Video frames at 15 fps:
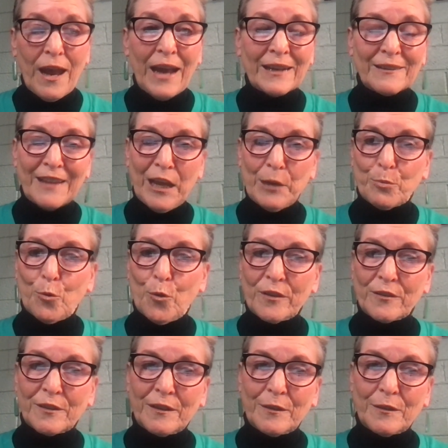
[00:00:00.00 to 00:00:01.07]
And at that
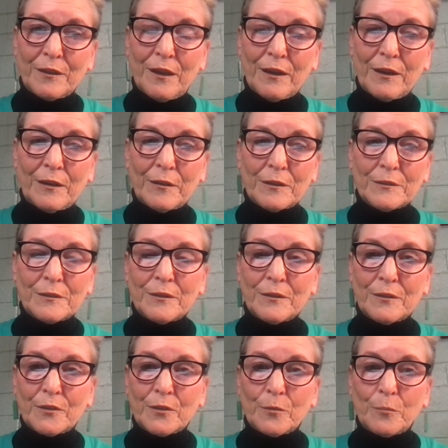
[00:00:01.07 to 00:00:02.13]
point,
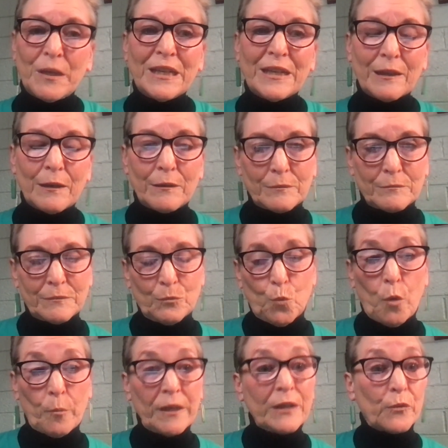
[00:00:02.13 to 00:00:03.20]
the media
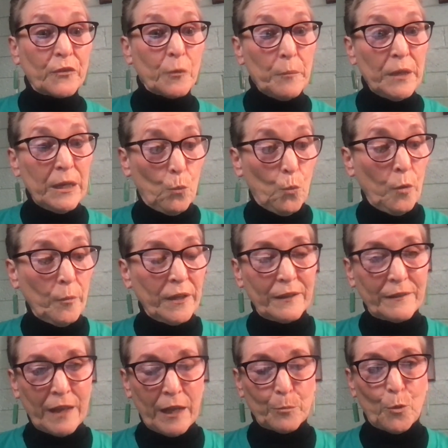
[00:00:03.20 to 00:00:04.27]
woman, it was a woman
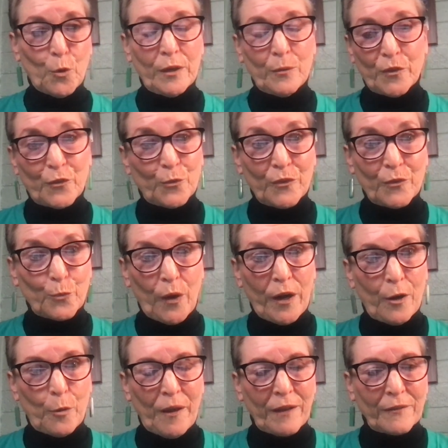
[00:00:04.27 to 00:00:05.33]
at that point, which was
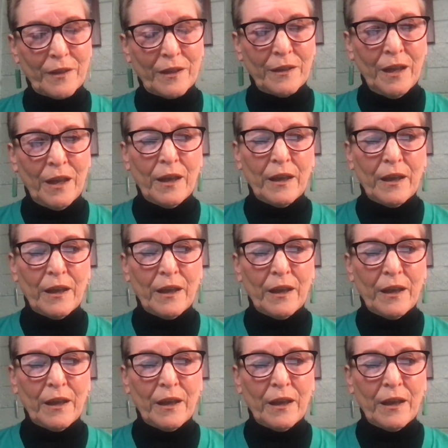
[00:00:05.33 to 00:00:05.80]
rare back then,